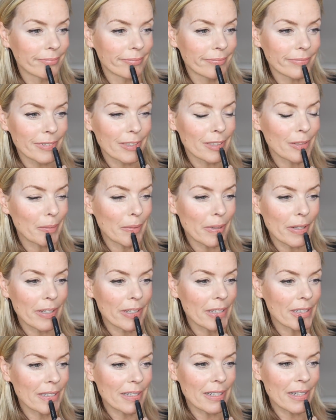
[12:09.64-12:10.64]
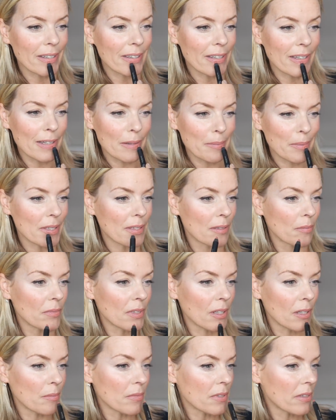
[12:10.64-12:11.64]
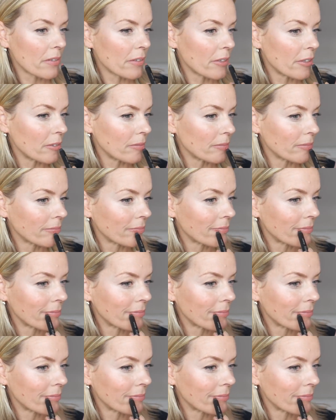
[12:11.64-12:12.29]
I don't know why, you just get out of the habit sometimes, don't you?